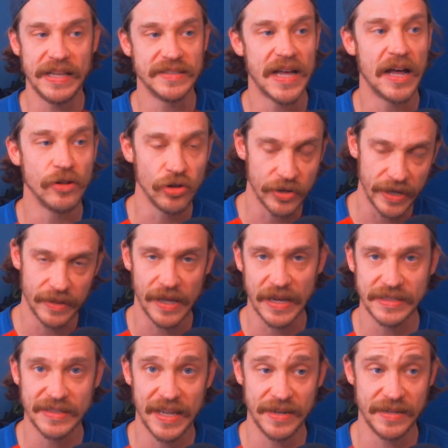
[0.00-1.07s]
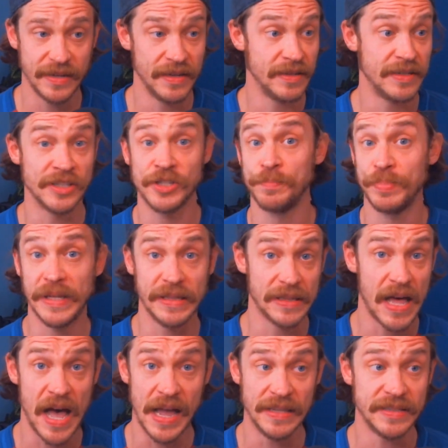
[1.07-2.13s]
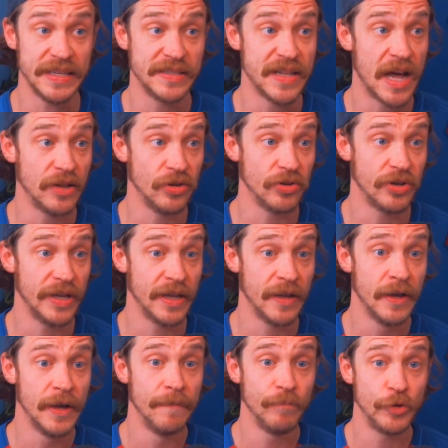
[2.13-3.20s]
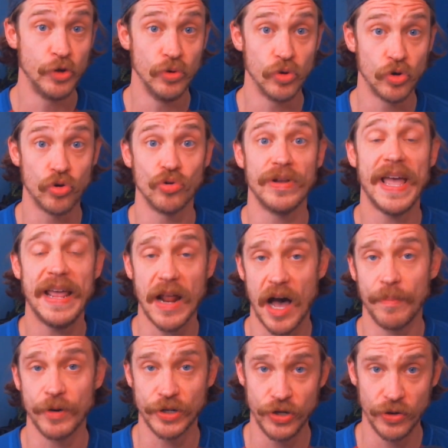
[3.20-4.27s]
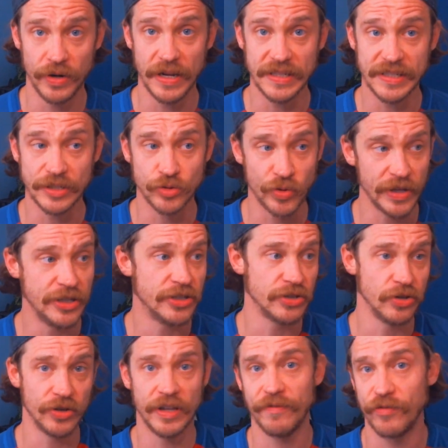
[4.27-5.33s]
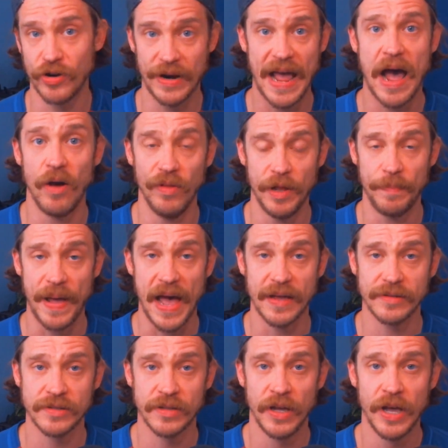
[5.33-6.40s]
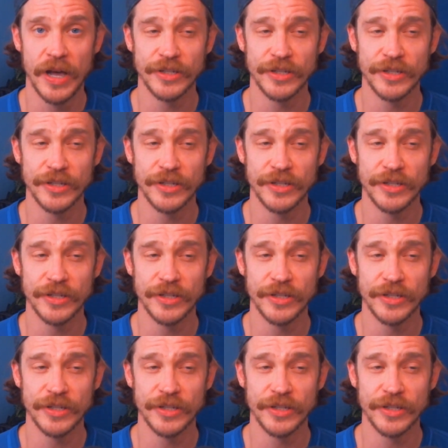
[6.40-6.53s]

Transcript: He's not looking, like I said, to split lines. He's not looking to create opportunities. He's really just looking for an outlet pass.